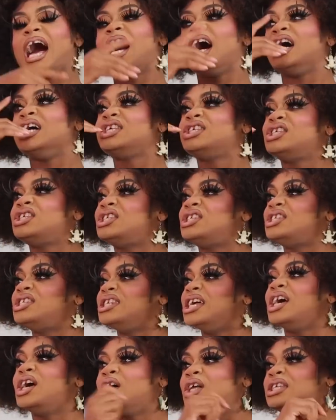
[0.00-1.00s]
a
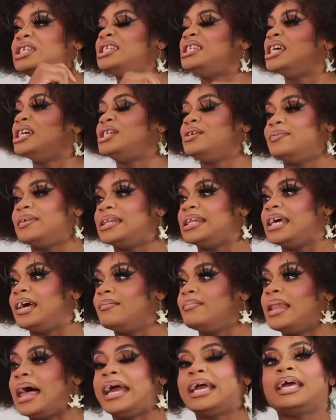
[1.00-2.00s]
single stitch of a
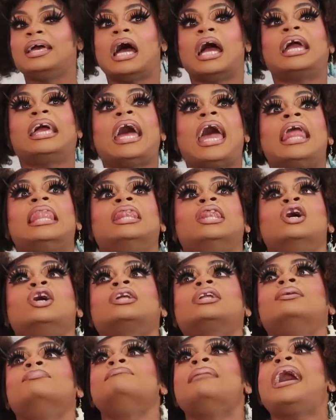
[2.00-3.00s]
lip. Like,
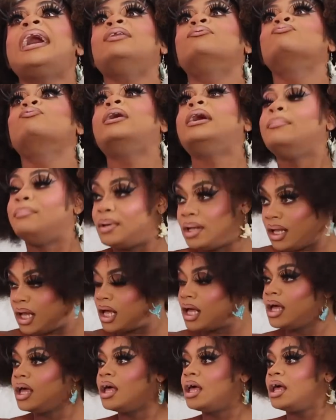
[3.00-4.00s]
made
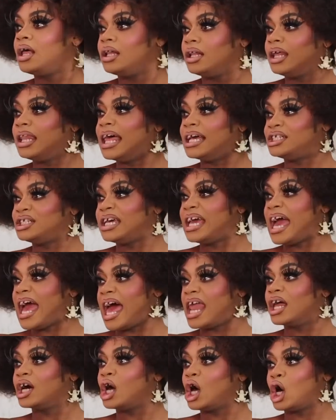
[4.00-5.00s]
Reba look like she
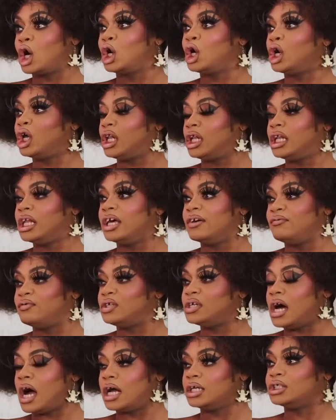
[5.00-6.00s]
had a good lift
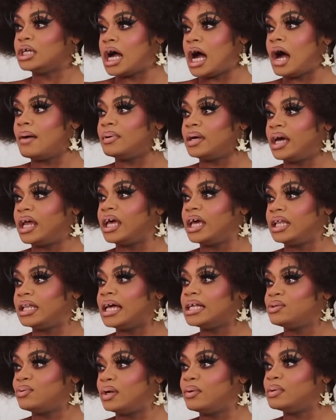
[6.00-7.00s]
job, honey.
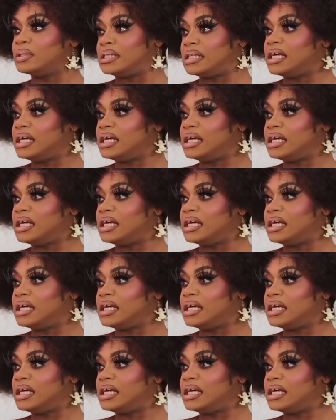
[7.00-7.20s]
That's what it was